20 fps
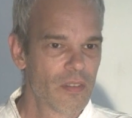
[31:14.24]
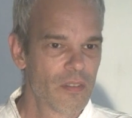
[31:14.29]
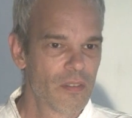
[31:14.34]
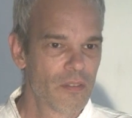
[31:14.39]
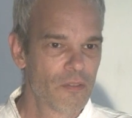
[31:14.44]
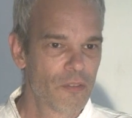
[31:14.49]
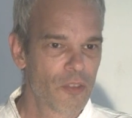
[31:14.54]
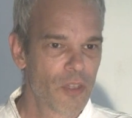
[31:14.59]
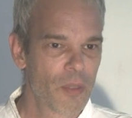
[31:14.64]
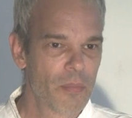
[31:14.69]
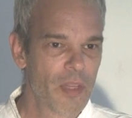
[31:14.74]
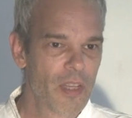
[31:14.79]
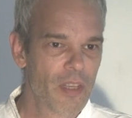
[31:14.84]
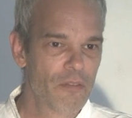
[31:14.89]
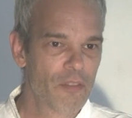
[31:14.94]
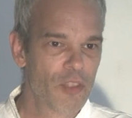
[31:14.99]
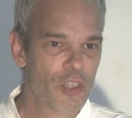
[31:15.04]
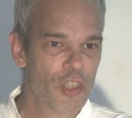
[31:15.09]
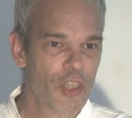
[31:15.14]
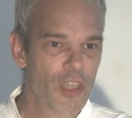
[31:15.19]
from
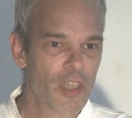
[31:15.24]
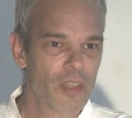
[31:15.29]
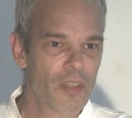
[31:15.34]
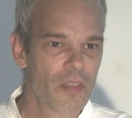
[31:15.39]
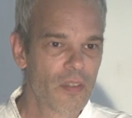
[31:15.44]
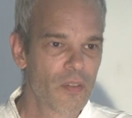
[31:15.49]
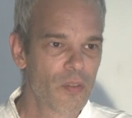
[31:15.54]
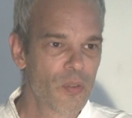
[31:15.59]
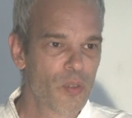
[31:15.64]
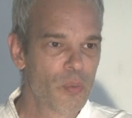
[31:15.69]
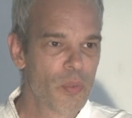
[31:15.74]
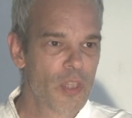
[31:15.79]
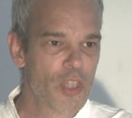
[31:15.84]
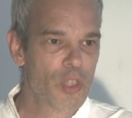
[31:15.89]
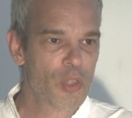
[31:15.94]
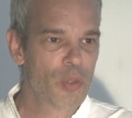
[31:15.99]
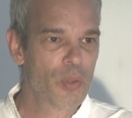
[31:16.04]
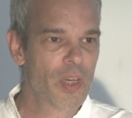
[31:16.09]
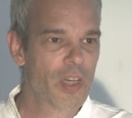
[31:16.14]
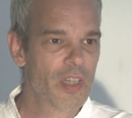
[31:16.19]
everything to
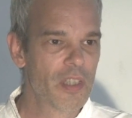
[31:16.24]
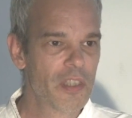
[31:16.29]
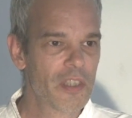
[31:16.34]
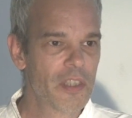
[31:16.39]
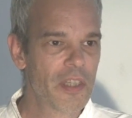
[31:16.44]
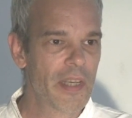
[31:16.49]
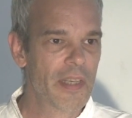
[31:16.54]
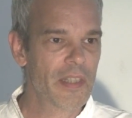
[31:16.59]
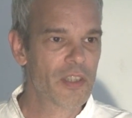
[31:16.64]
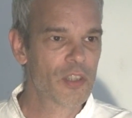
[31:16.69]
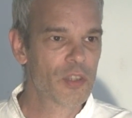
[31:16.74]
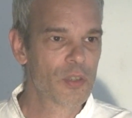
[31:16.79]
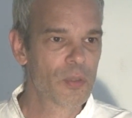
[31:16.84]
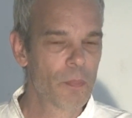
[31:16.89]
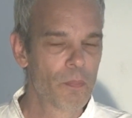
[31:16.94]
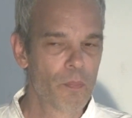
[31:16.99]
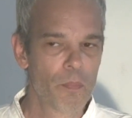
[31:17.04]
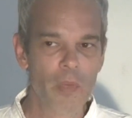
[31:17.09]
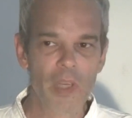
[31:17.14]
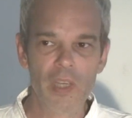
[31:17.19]
which you are attached,
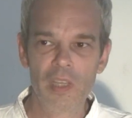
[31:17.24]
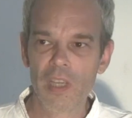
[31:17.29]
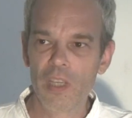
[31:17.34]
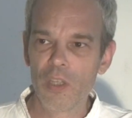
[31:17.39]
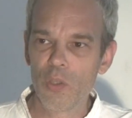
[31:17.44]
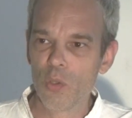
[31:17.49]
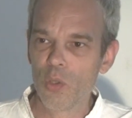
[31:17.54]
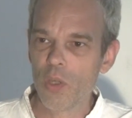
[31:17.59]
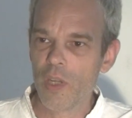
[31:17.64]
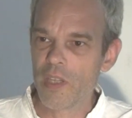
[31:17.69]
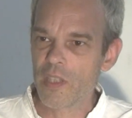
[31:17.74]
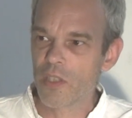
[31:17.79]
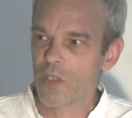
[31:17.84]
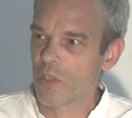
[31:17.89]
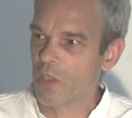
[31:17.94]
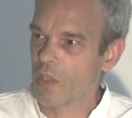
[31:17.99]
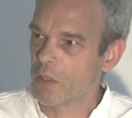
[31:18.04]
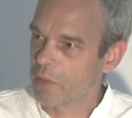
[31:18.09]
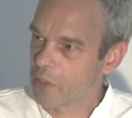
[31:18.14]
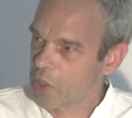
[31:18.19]
making you
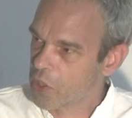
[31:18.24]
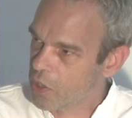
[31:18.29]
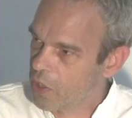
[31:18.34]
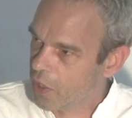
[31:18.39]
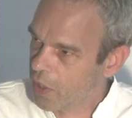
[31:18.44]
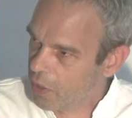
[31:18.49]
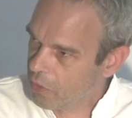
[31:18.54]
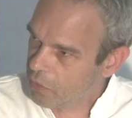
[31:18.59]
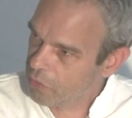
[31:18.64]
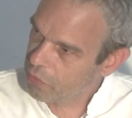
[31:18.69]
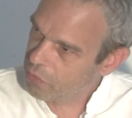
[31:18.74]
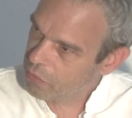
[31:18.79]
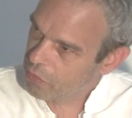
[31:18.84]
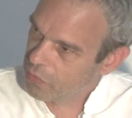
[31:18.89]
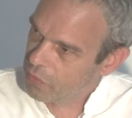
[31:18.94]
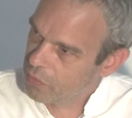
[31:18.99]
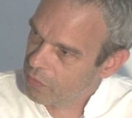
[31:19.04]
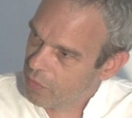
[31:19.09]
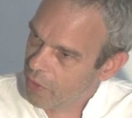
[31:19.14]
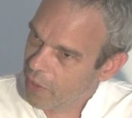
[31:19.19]
less of a slave
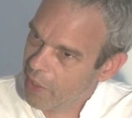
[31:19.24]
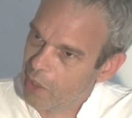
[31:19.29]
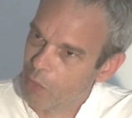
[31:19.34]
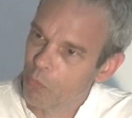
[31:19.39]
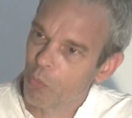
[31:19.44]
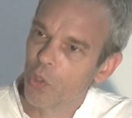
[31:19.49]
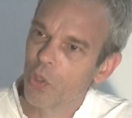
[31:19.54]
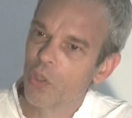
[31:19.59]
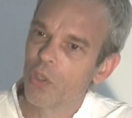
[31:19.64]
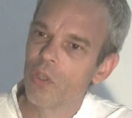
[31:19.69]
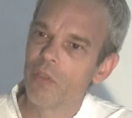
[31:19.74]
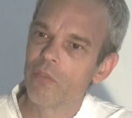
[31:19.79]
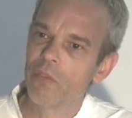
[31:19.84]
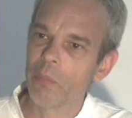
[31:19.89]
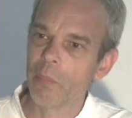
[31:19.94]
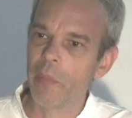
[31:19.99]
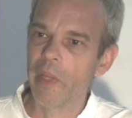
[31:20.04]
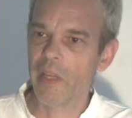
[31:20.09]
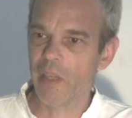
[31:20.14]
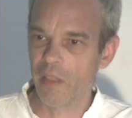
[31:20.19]
and more of a
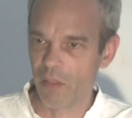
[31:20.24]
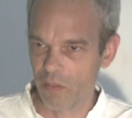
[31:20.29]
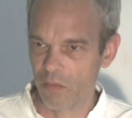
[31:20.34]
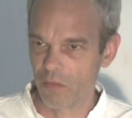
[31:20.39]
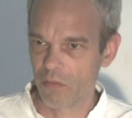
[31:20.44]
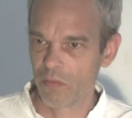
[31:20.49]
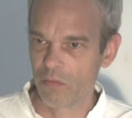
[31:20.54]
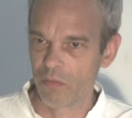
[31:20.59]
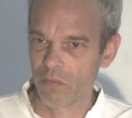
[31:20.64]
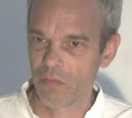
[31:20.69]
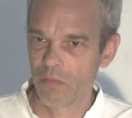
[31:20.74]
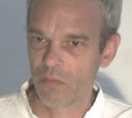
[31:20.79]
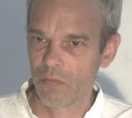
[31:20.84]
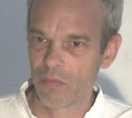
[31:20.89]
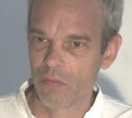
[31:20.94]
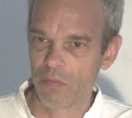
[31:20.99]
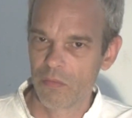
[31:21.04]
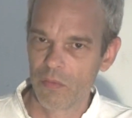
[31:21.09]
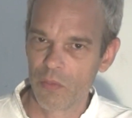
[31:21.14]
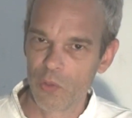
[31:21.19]
man
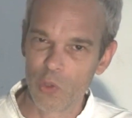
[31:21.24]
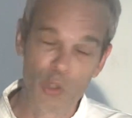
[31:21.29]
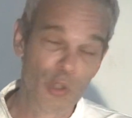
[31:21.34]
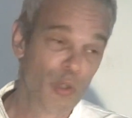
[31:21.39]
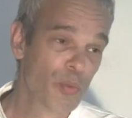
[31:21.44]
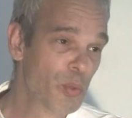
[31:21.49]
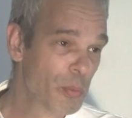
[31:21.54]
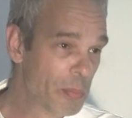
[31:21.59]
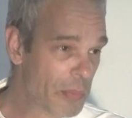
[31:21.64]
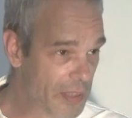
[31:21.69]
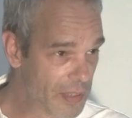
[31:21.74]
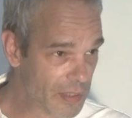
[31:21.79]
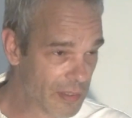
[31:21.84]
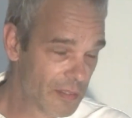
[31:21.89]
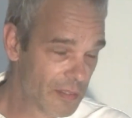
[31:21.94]
or a woman,